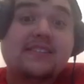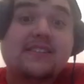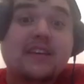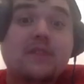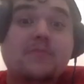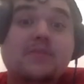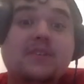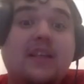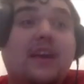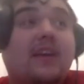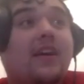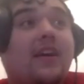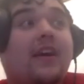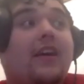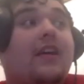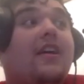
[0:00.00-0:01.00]
seems like
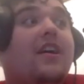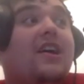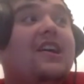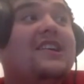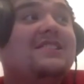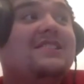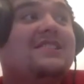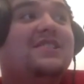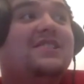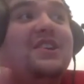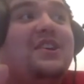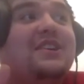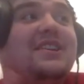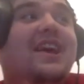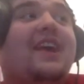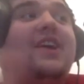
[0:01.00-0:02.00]
a
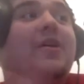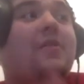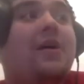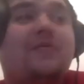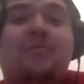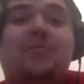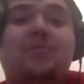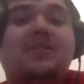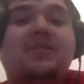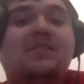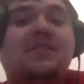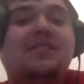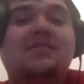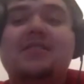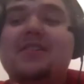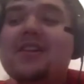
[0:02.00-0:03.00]
silly takeaway from
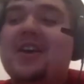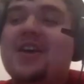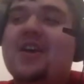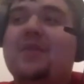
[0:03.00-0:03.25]
preseason,